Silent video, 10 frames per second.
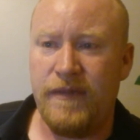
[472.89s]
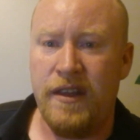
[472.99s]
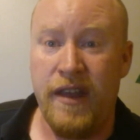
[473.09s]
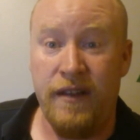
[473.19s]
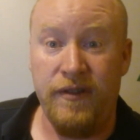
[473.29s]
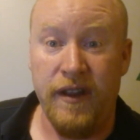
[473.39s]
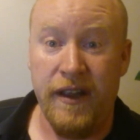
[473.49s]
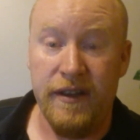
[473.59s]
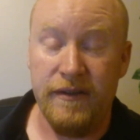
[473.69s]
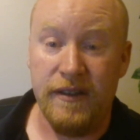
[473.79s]

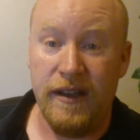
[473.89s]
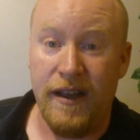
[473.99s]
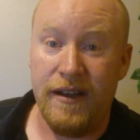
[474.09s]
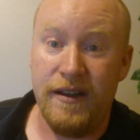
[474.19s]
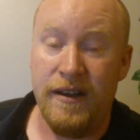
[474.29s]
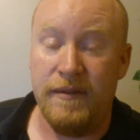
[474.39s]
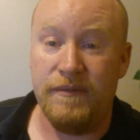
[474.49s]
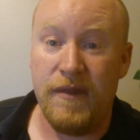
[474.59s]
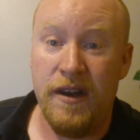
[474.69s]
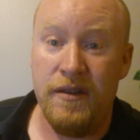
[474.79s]
thankfully, like
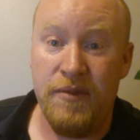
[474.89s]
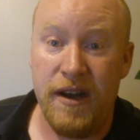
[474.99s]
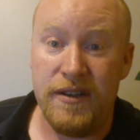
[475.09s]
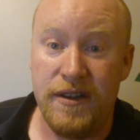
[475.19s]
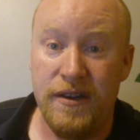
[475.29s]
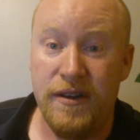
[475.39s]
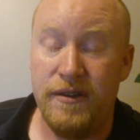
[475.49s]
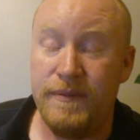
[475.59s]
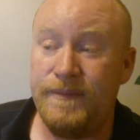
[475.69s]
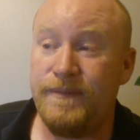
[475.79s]
other pods can do.